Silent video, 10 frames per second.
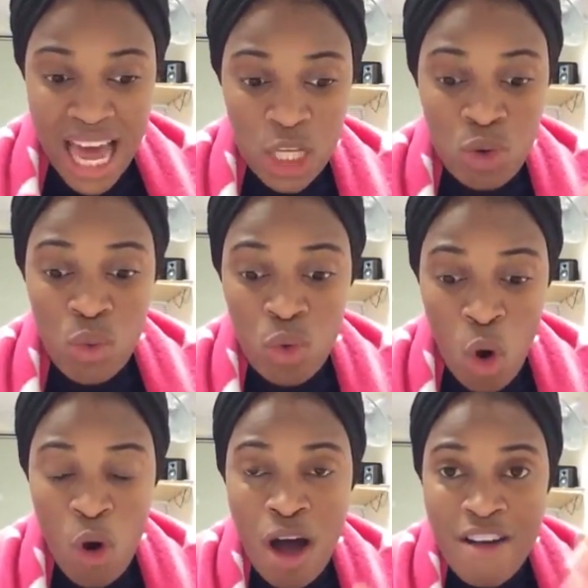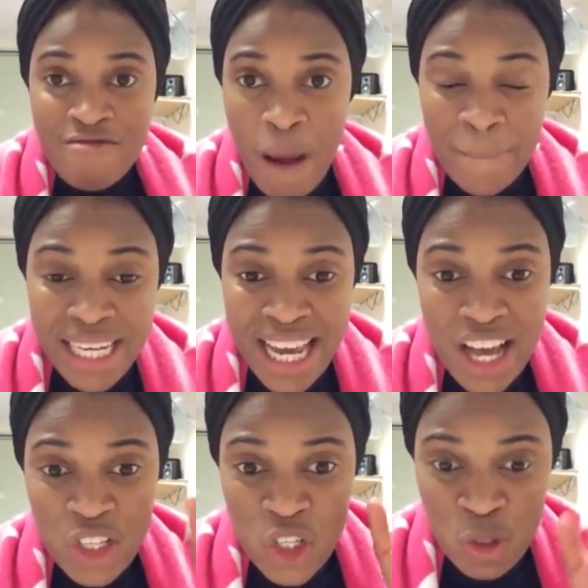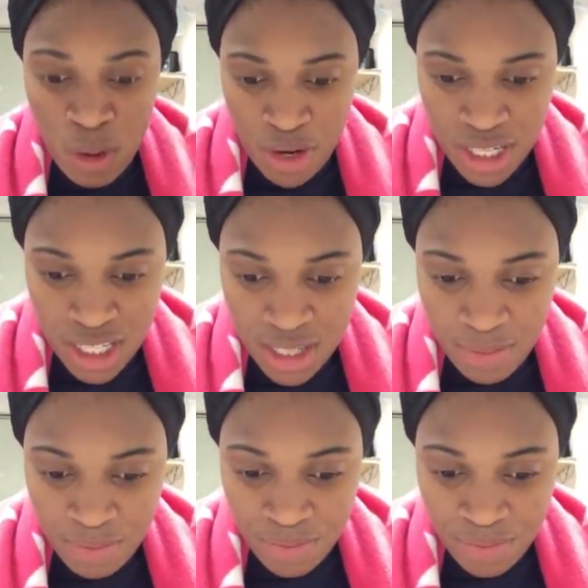That is what we call familiar spirit.